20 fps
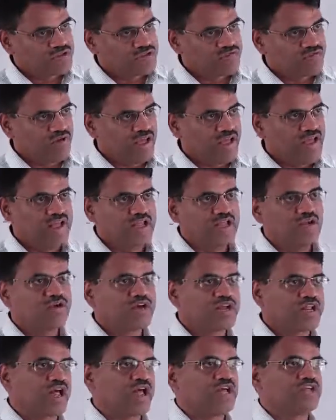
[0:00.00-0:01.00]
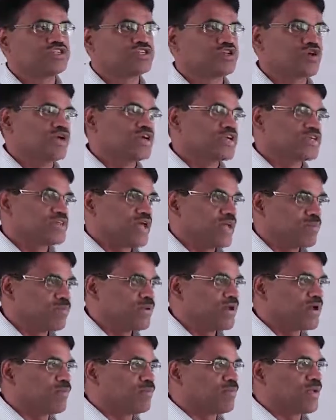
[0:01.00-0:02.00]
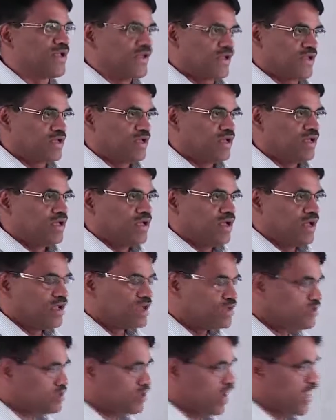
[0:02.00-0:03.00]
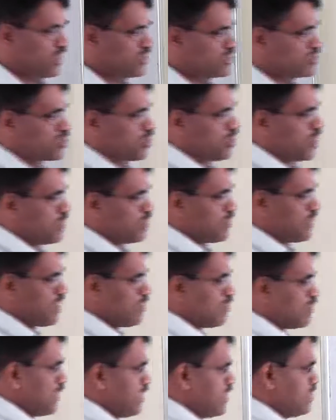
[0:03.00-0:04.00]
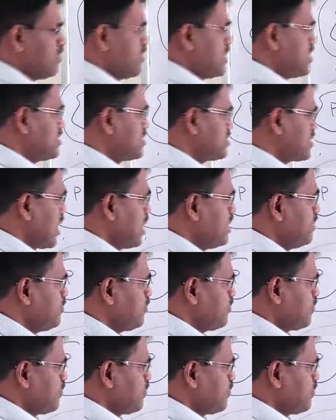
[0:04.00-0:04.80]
fail, you try and show it is NP complete. And trying to show NP complete means that